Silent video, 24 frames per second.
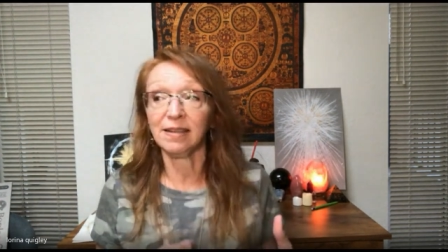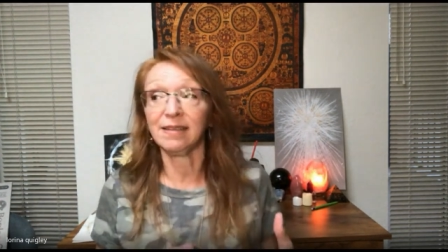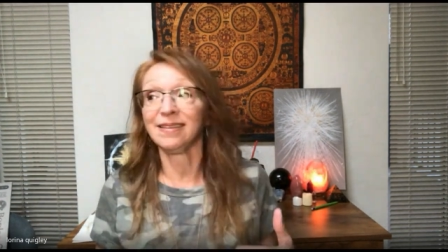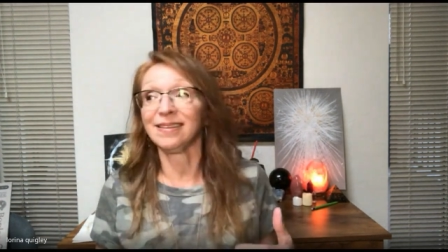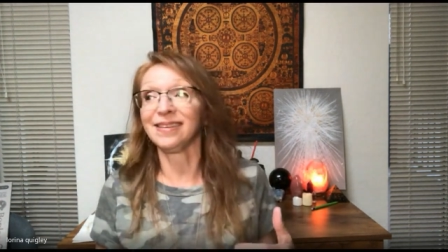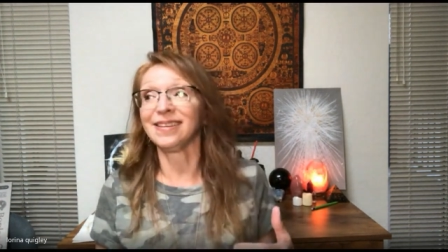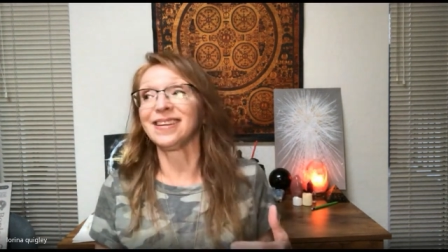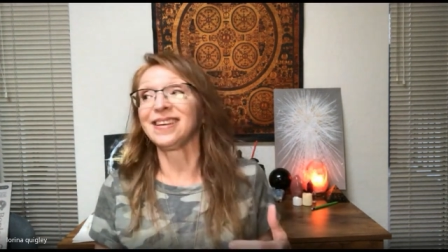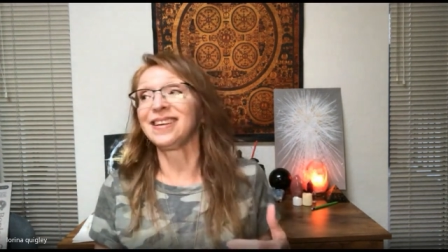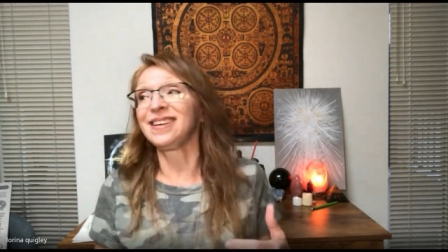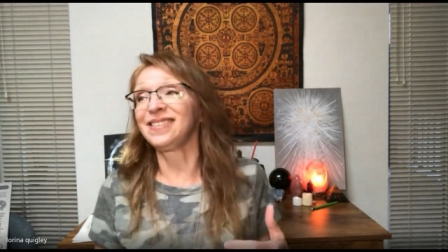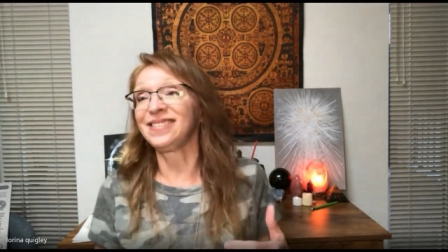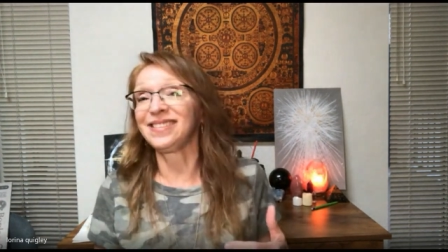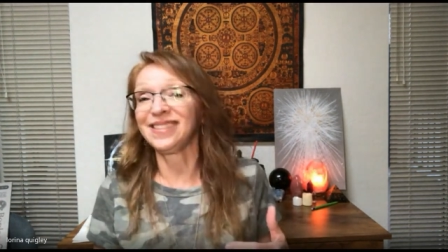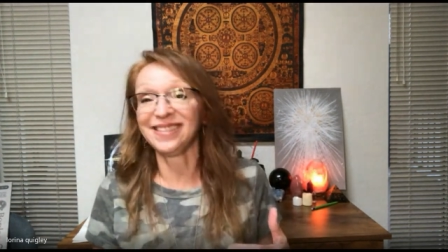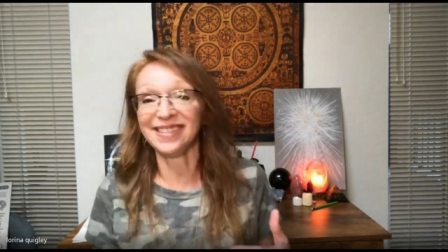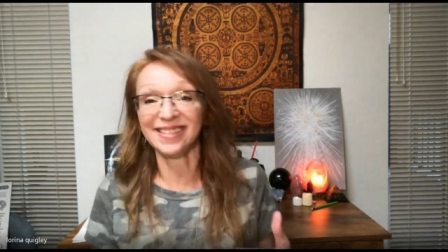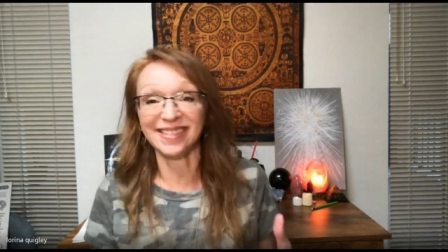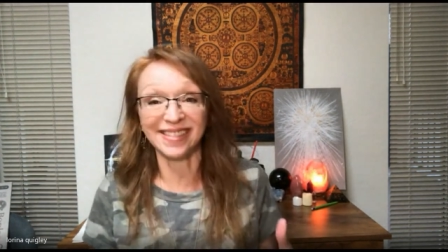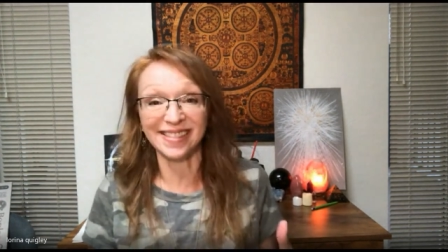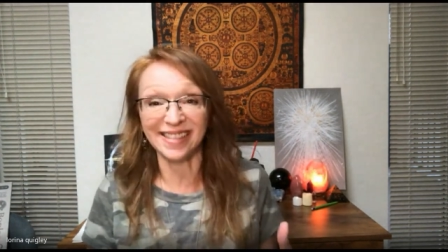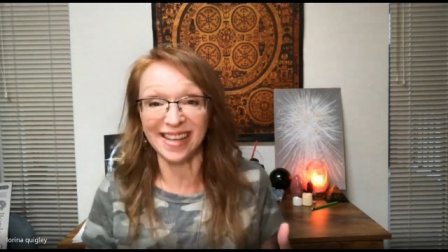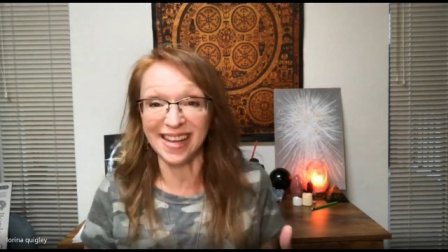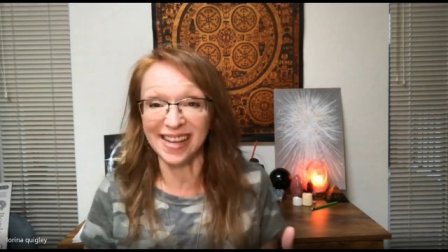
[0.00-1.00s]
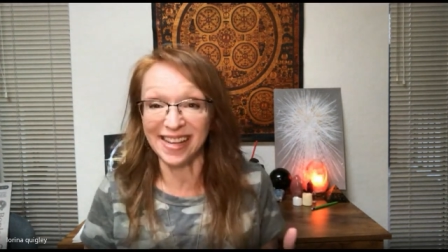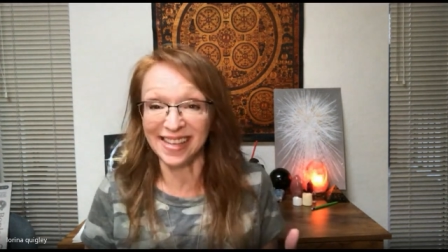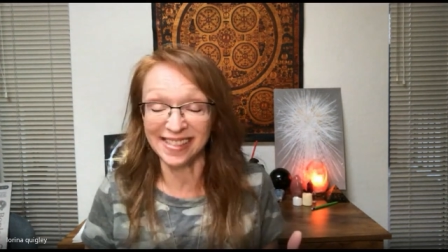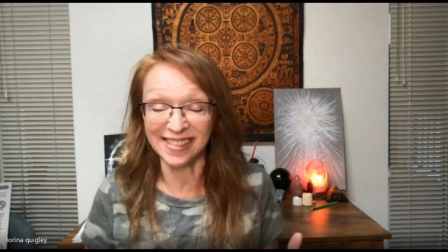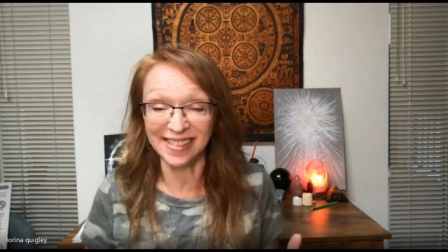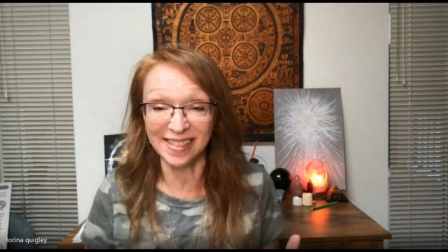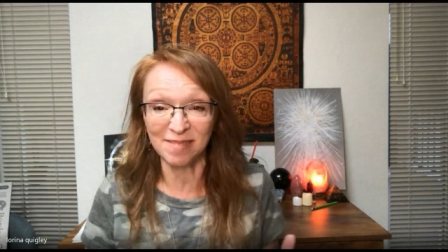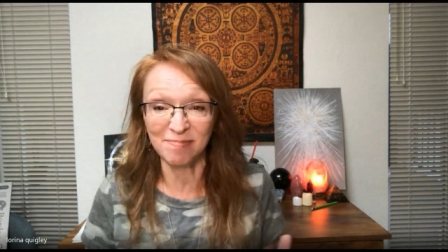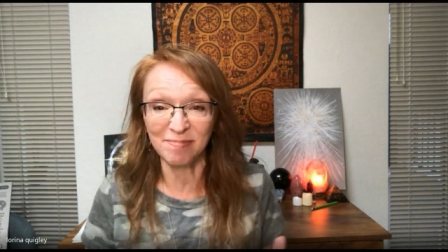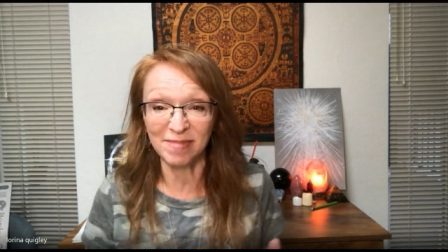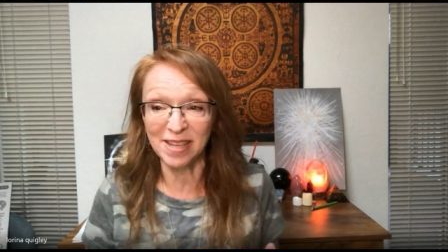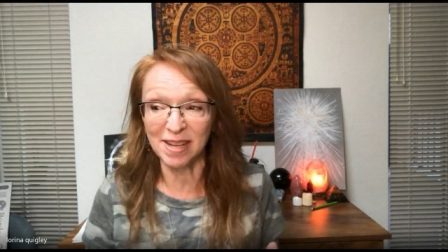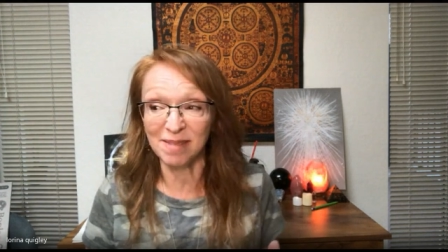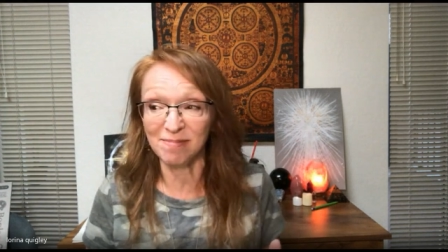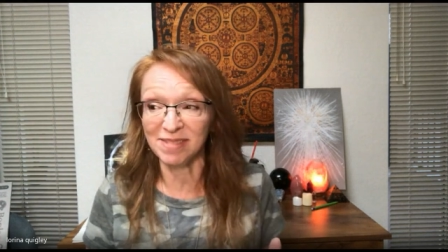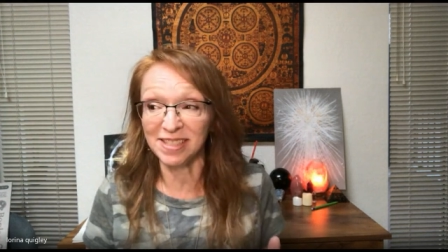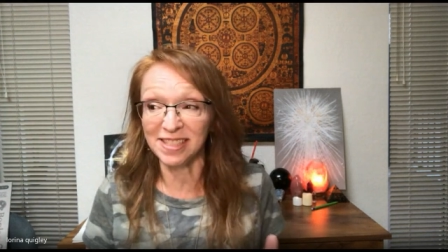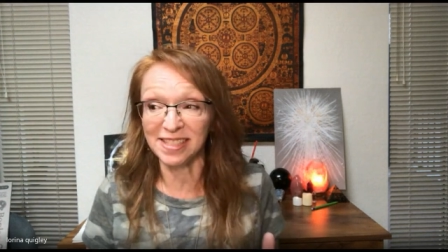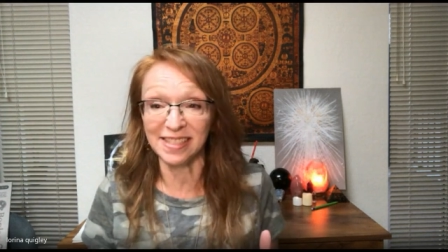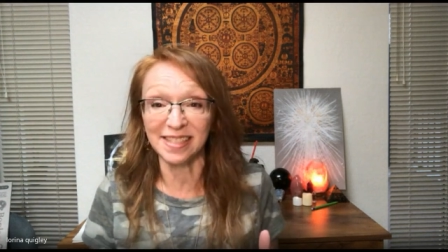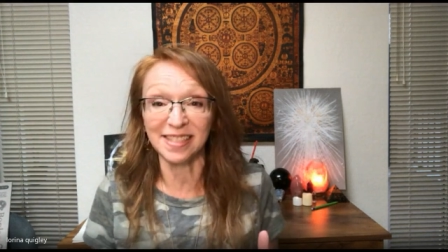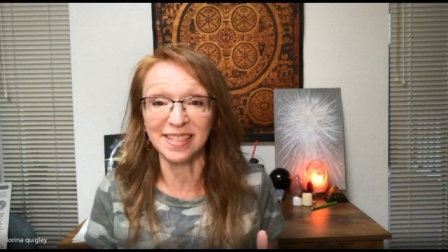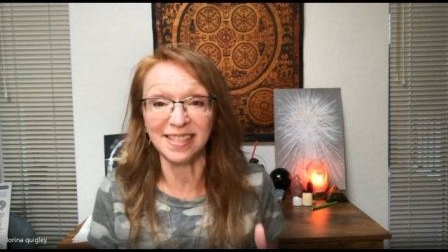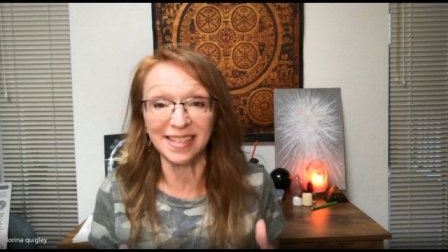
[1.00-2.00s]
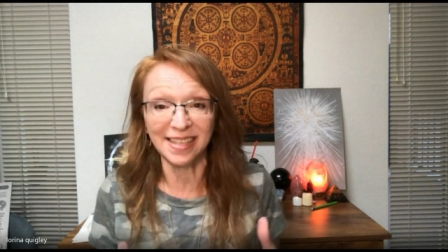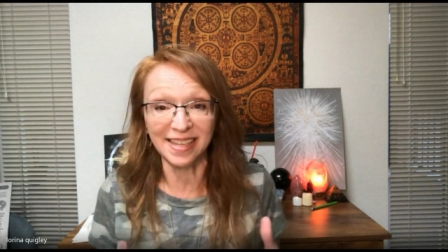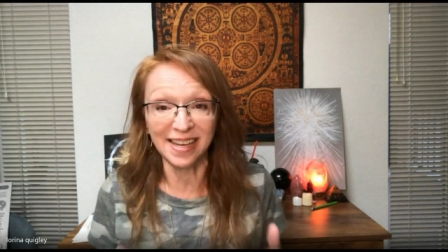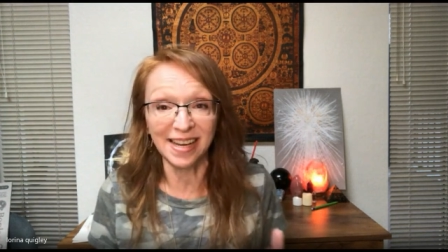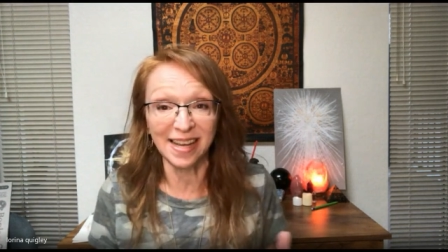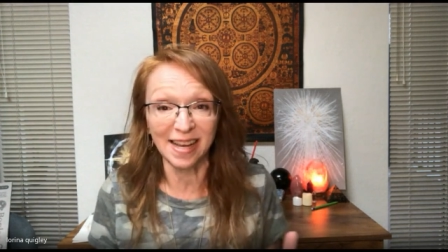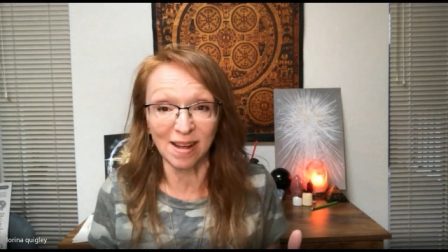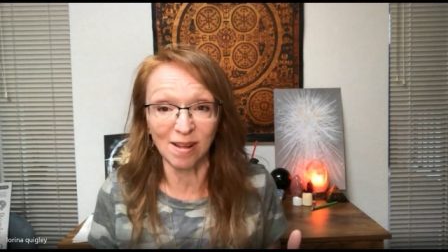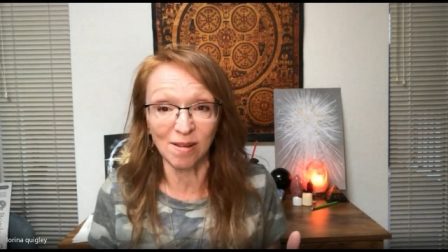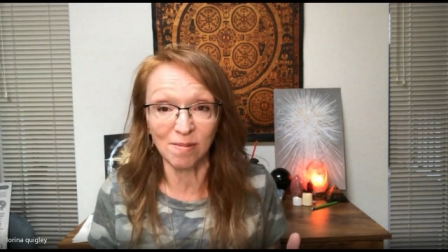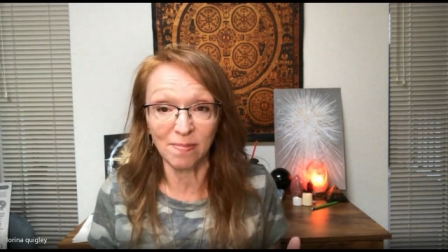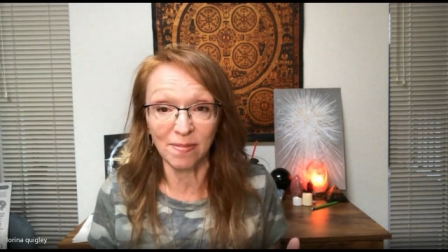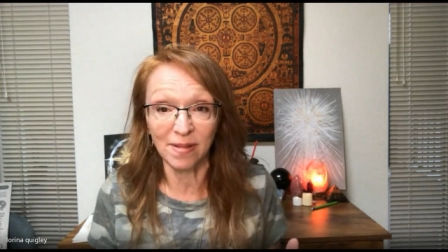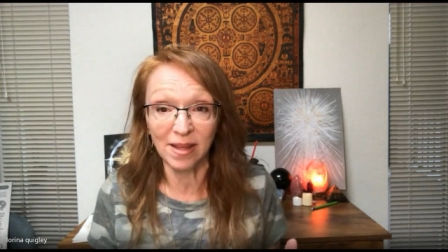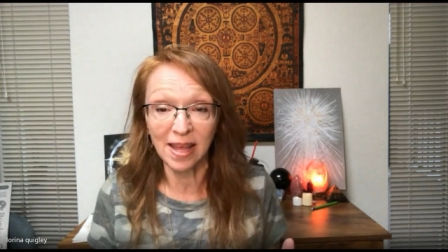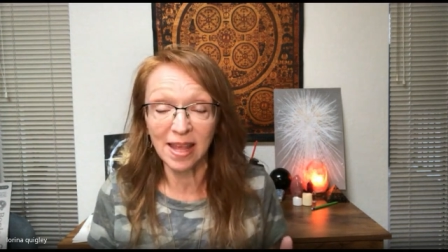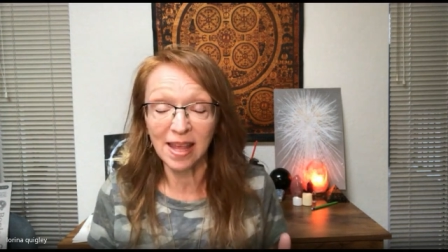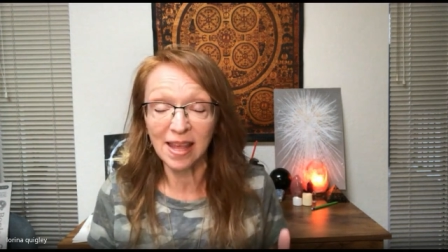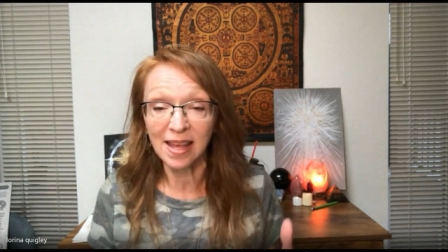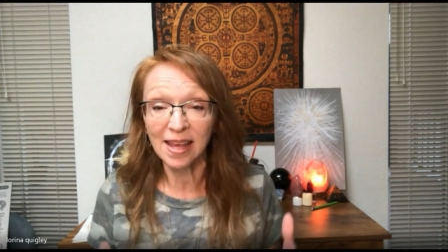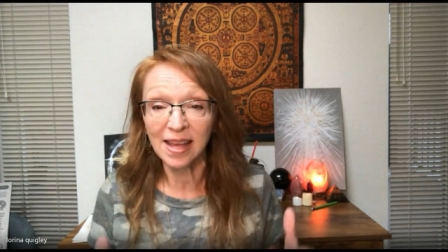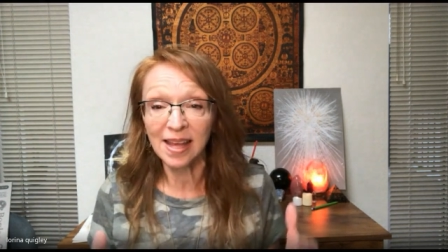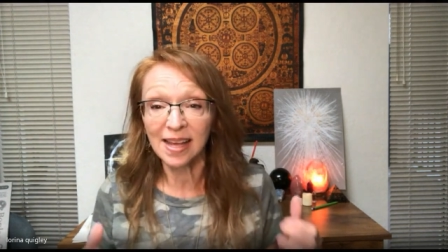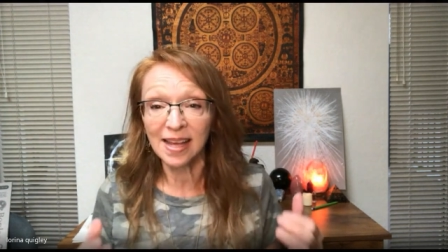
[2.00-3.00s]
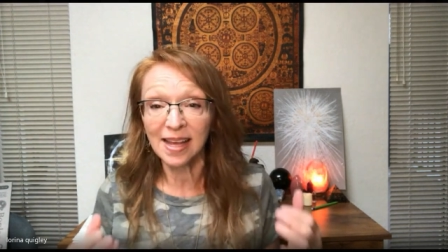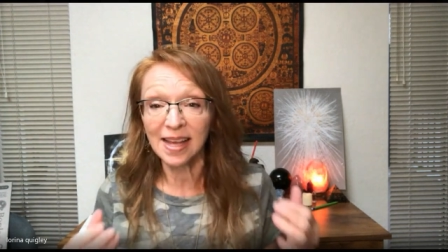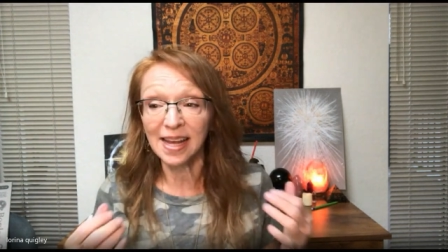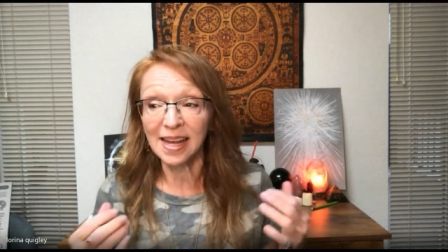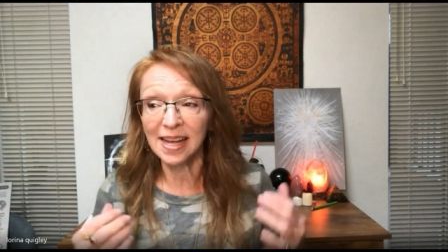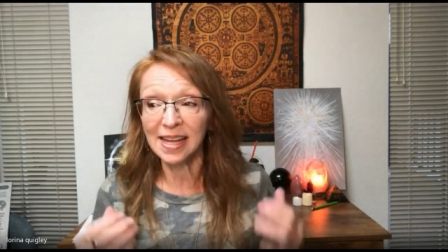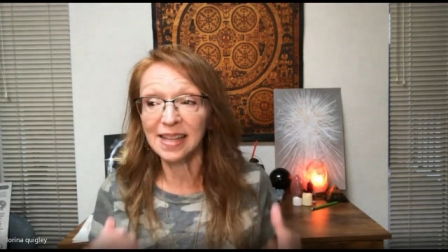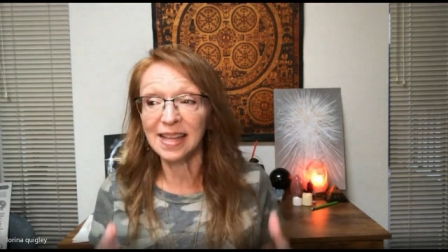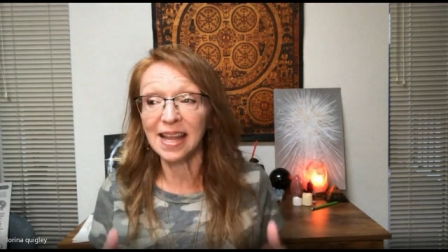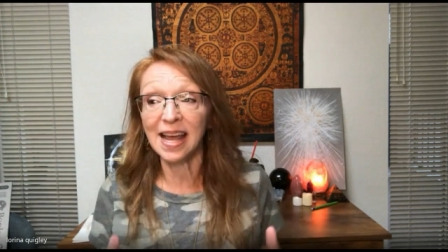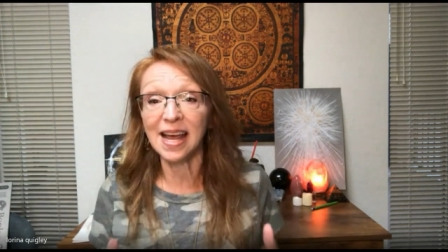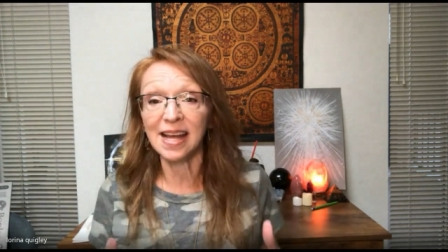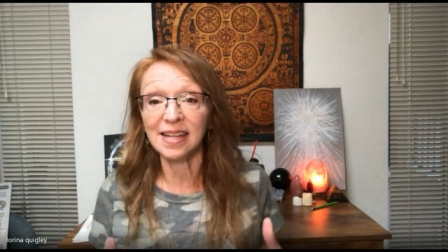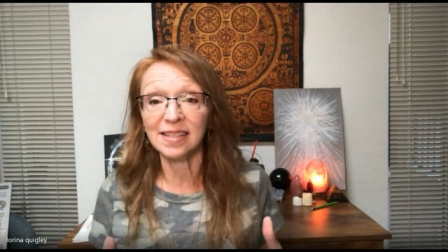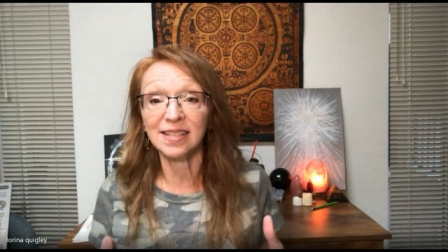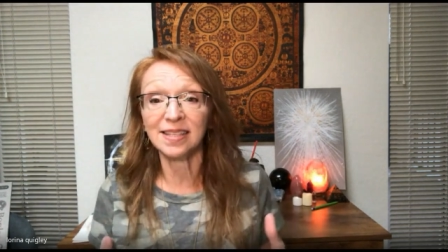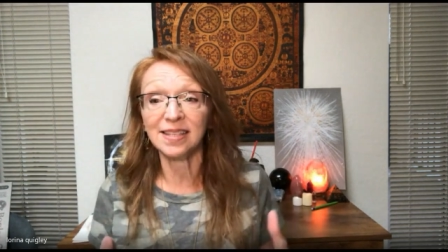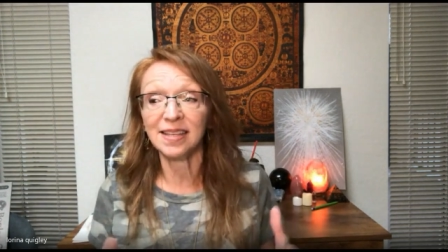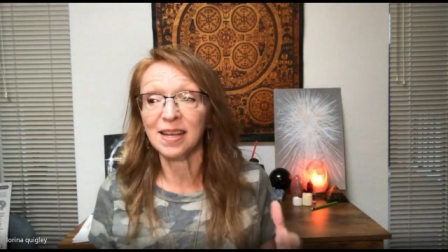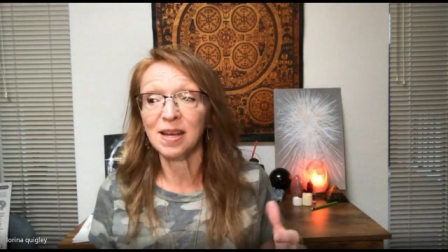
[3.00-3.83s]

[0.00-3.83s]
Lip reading: It's like sometimes you just need help, and that